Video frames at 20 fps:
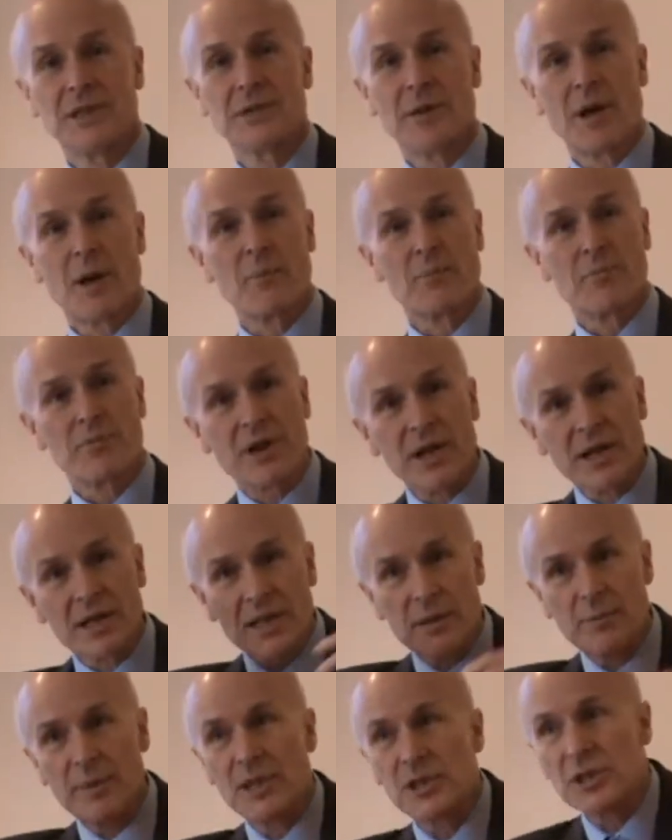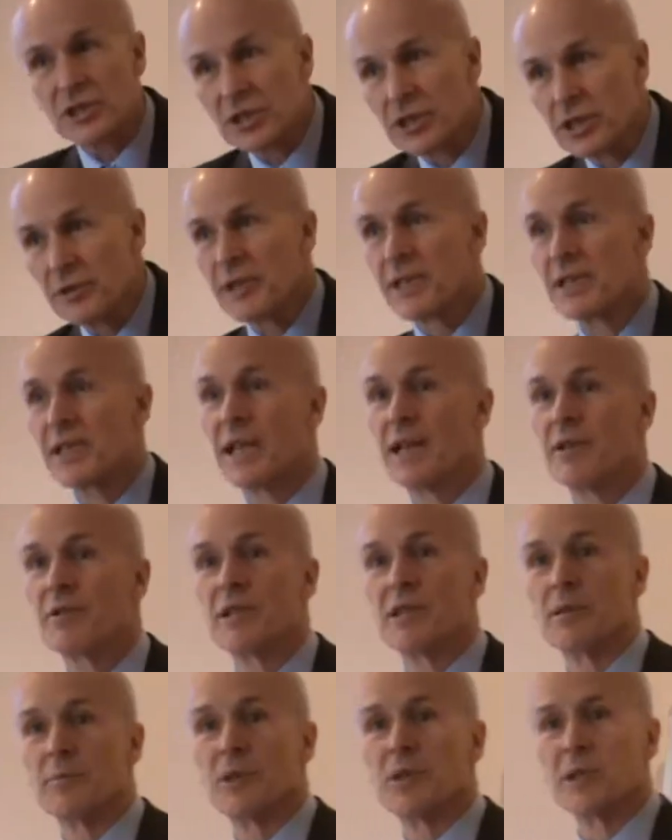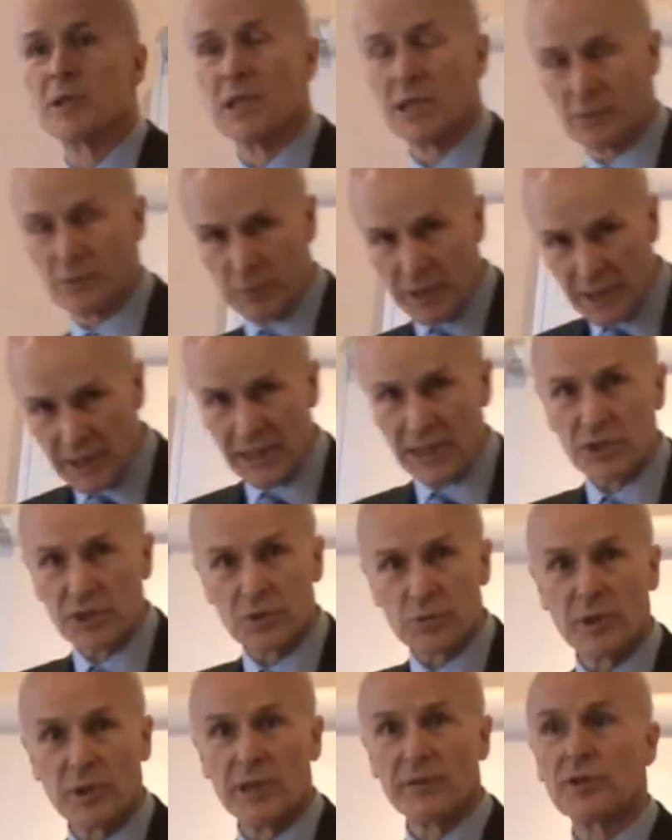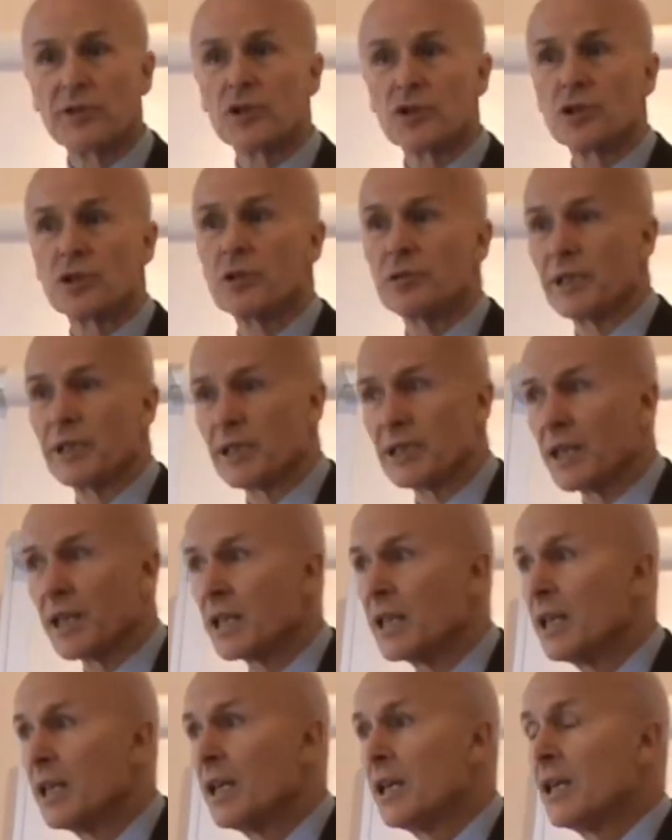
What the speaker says: our brand image is going down in the market, and we need some way of controlling that.